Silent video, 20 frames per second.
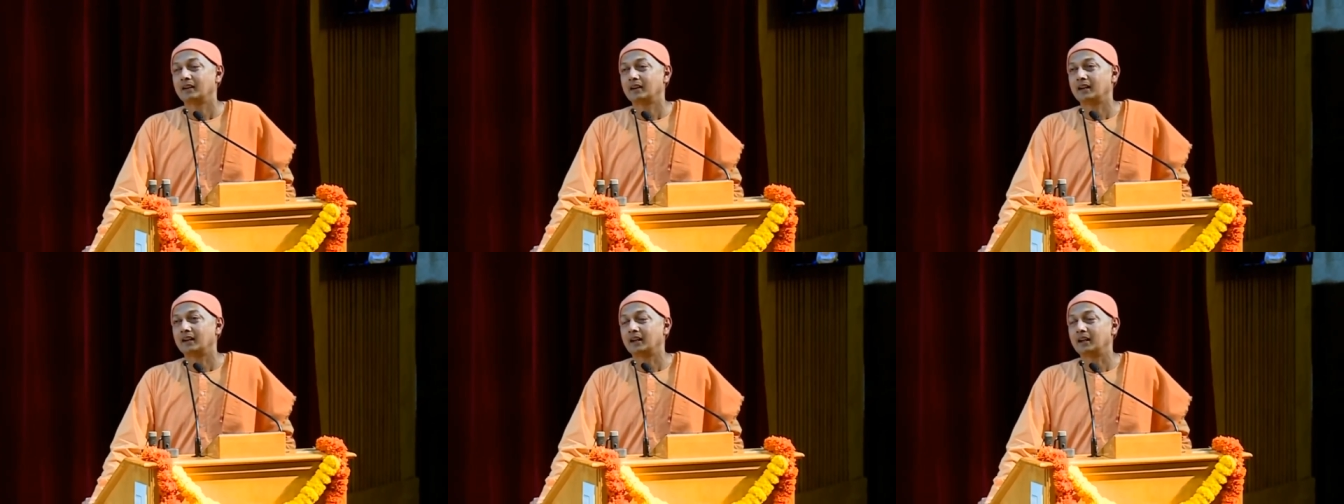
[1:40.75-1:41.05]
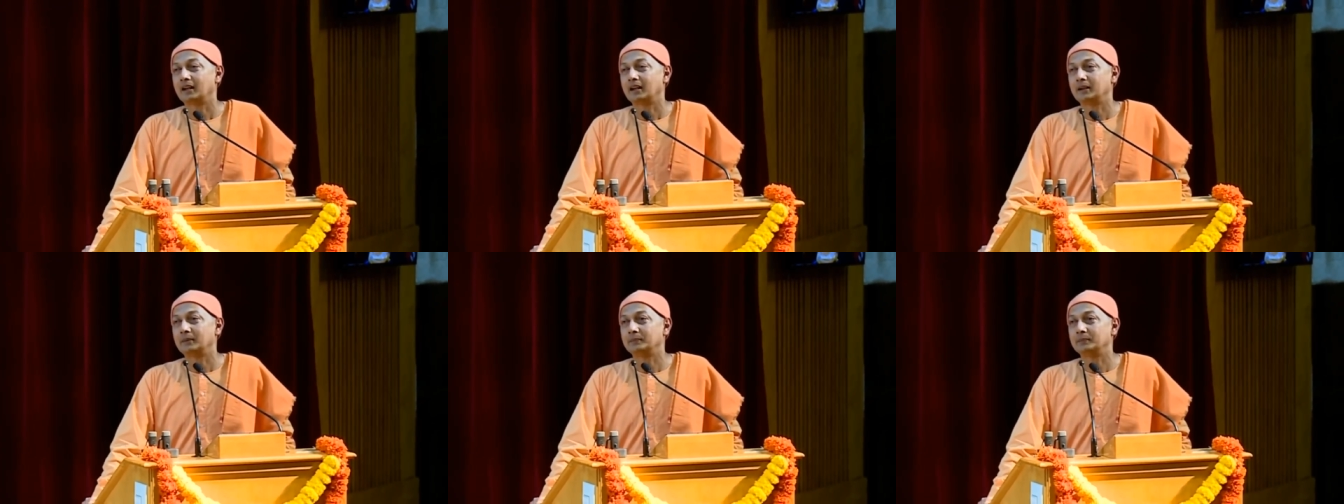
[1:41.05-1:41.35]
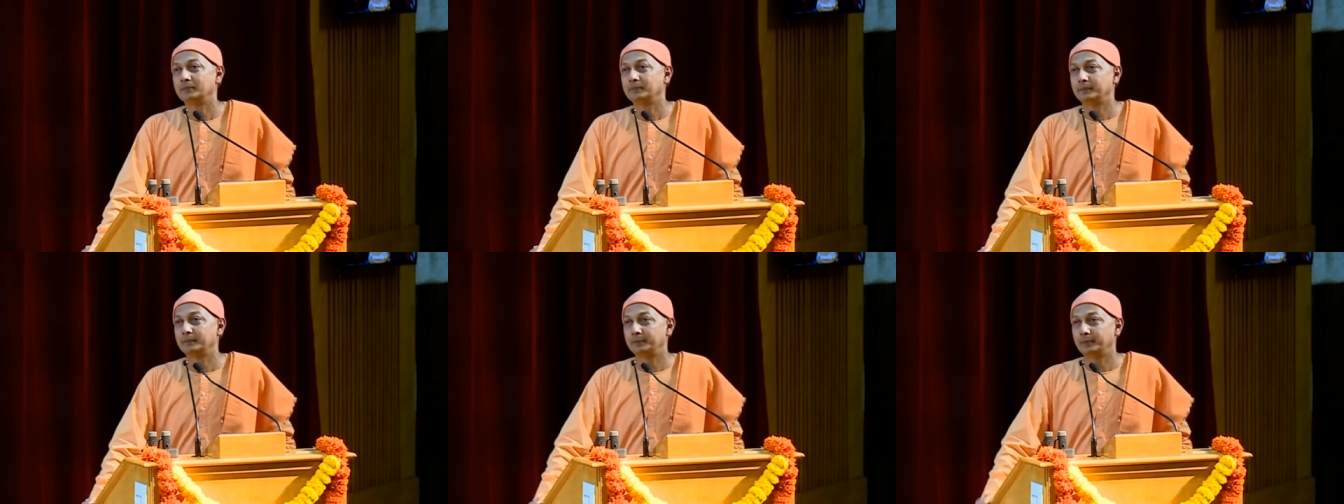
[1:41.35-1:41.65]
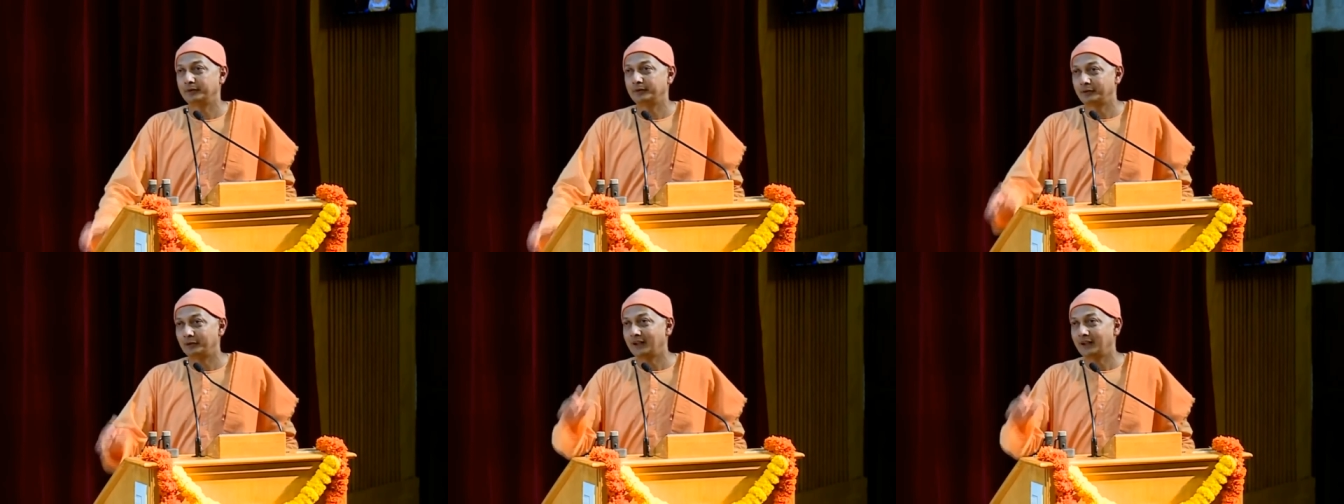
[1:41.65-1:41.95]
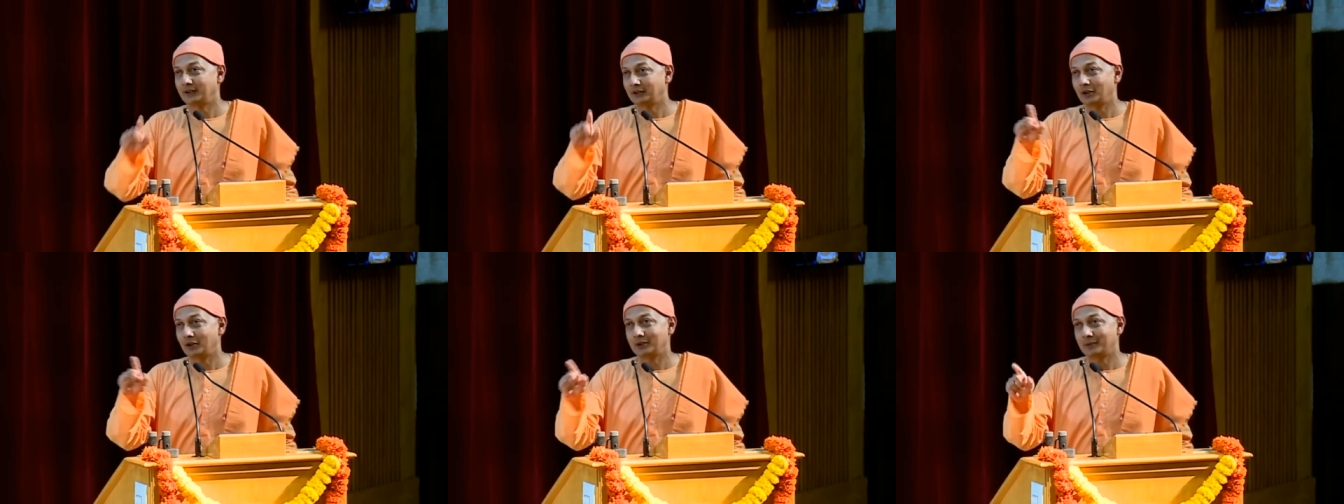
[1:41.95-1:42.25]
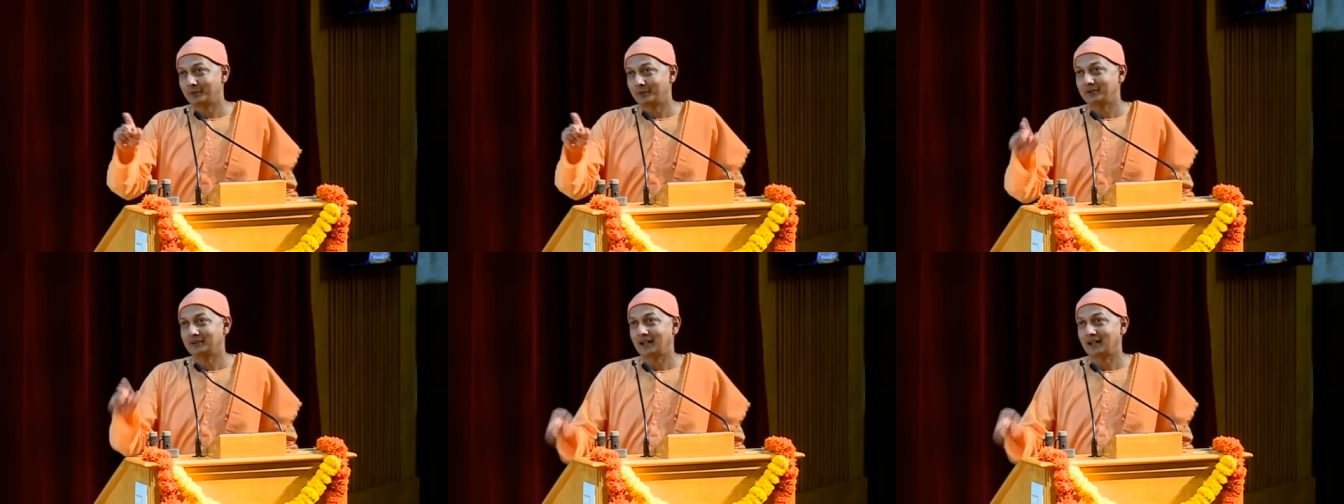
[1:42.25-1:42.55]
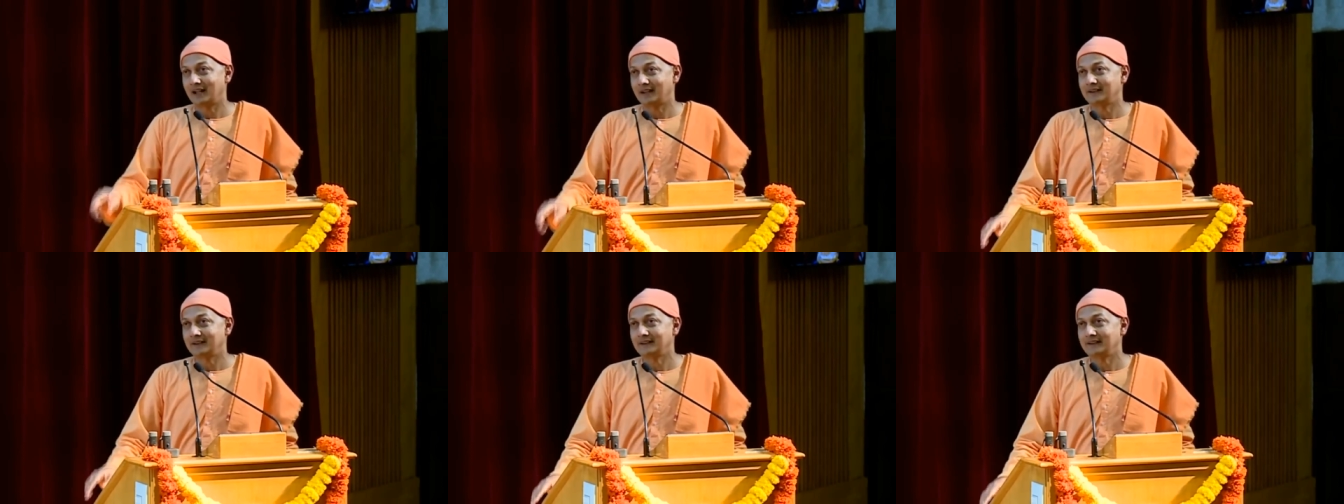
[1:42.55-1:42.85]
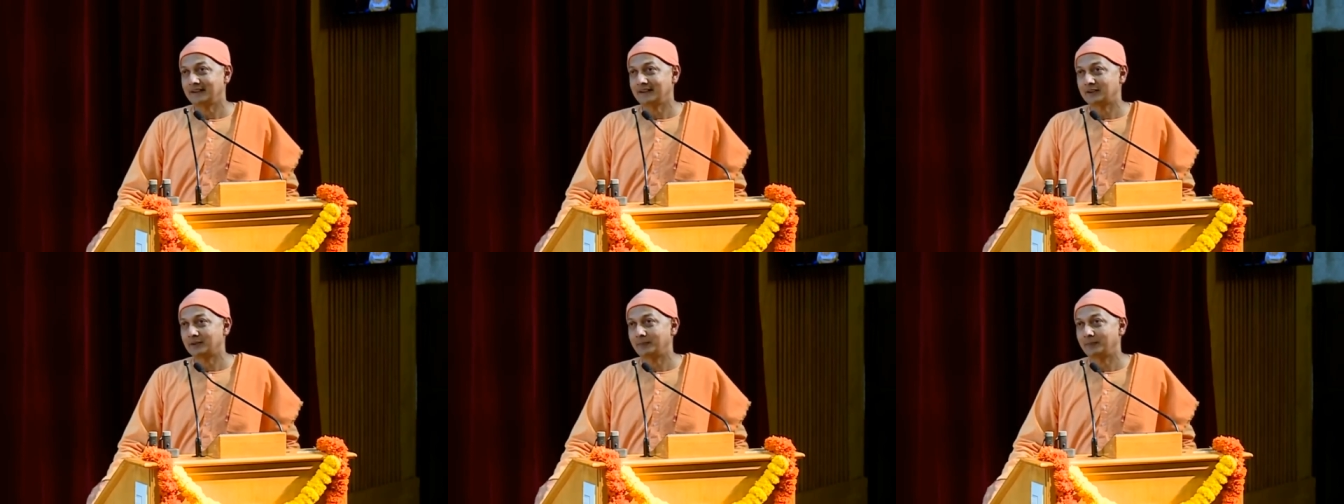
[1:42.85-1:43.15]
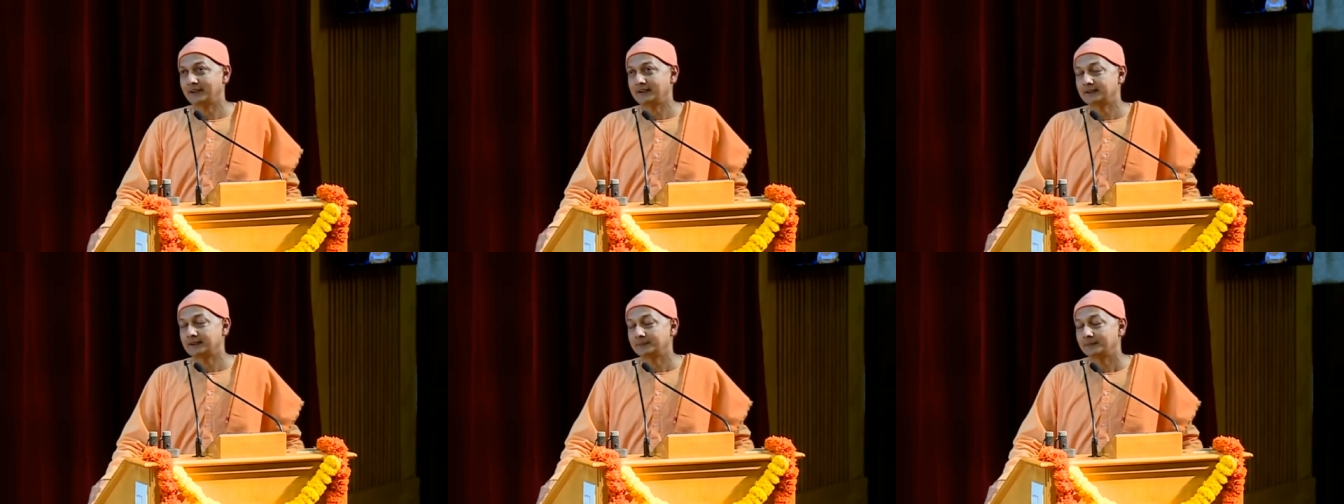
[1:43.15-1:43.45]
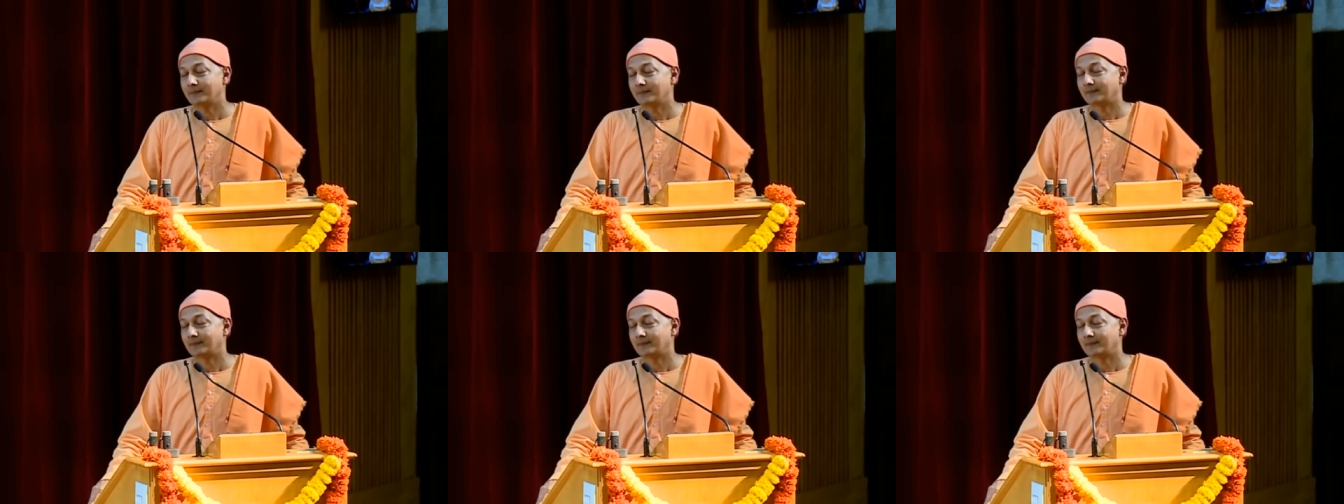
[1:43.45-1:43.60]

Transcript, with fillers: Um, before I talk about the Anand aspect,